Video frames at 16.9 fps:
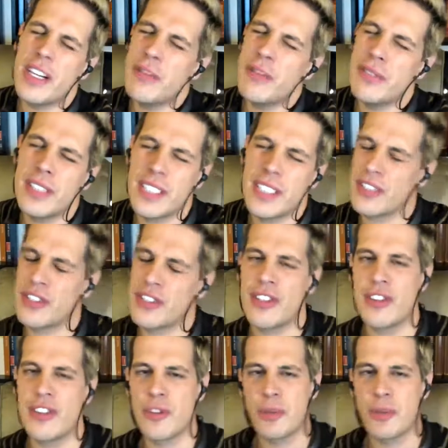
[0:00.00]
don't think that's
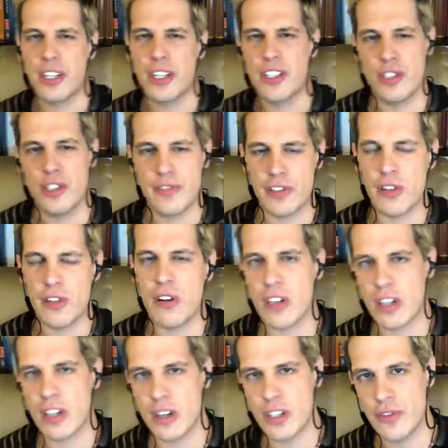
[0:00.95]
true because you've
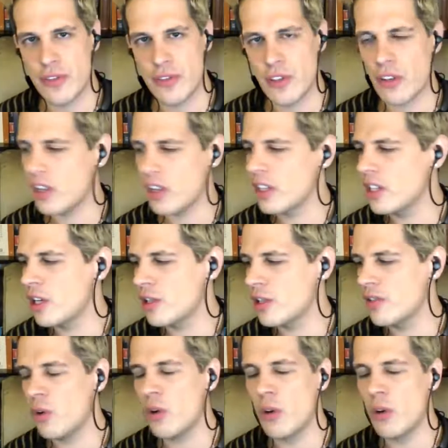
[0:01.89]
got
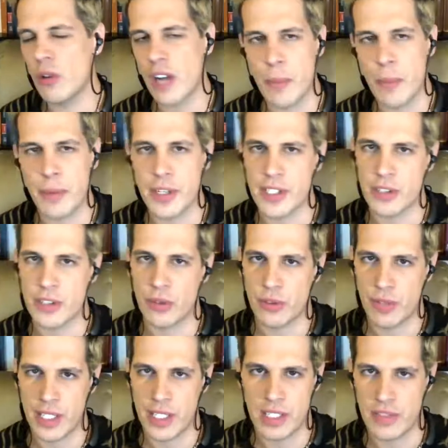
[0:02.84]
oil companies and all the
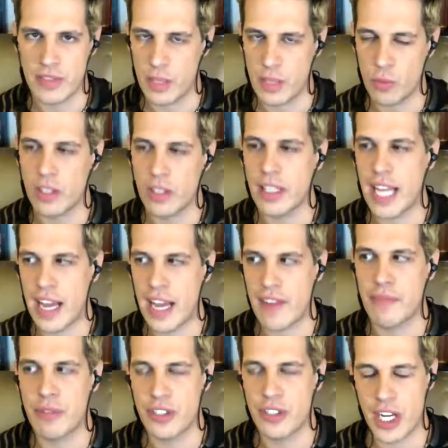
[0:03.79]
rest of it will
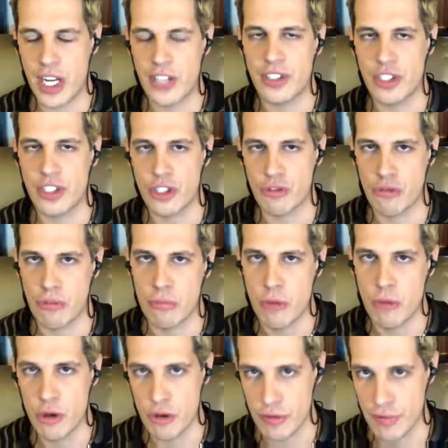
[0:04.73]
have protesters
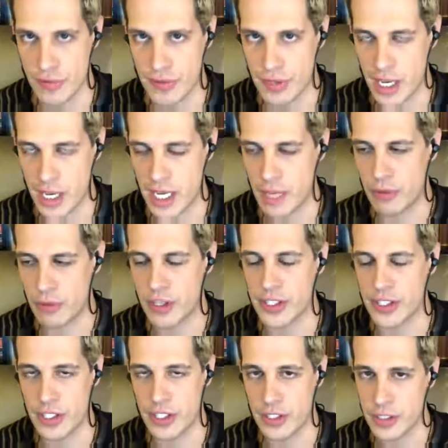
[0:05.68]
removed and
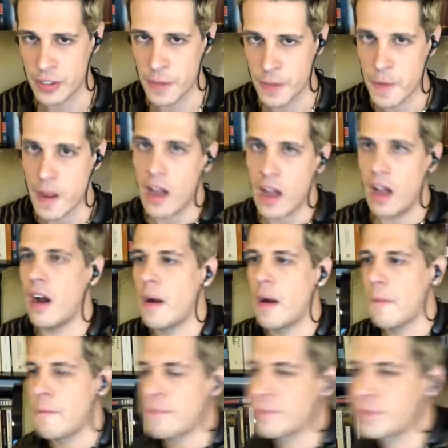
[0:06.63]
imprisoned.
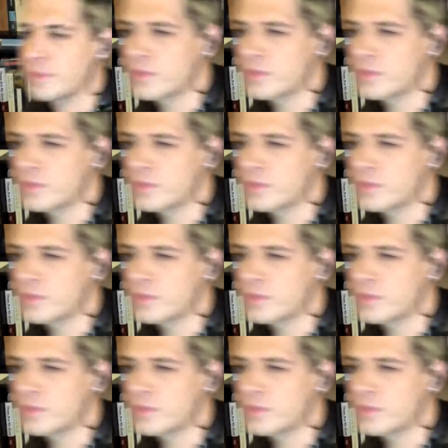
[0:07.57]
But